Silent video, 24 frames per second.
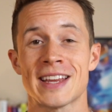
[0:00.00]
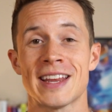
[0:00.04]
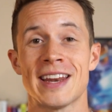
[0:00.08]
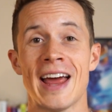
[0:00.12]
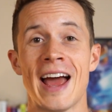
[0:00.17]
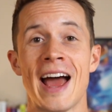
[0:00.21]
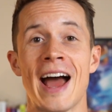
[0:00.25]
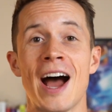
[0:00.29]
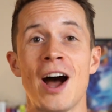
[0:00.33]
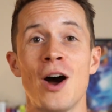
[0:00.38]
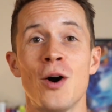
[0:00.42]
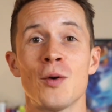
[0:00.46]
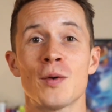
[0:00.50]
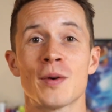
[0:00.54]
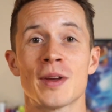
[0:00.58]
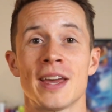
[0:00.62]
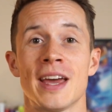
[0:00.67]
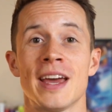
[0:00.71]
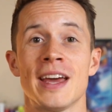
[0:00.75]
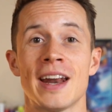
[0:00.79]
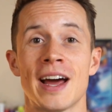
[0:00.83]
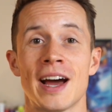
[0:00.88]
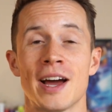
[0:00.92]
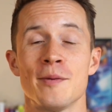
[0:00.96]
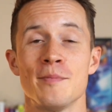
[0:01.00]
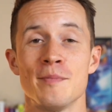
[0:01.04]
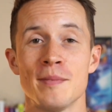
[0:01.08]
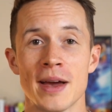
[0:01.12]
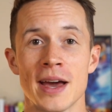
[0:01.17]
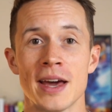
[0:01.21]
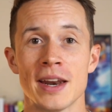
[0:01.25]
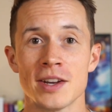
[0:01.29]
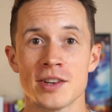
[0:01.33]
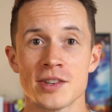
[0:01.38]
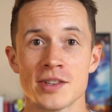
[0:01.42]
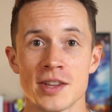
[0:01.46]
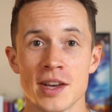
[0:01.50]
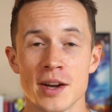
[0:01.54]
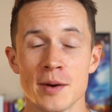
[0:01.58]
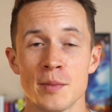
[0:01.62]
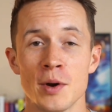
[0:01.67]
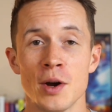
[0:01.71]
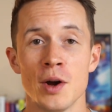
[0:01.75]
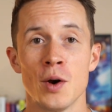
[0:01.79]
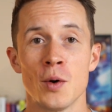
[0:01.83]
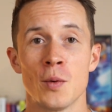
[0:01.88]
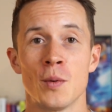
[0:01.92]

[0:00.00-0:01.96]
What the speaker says: and how can I manage them?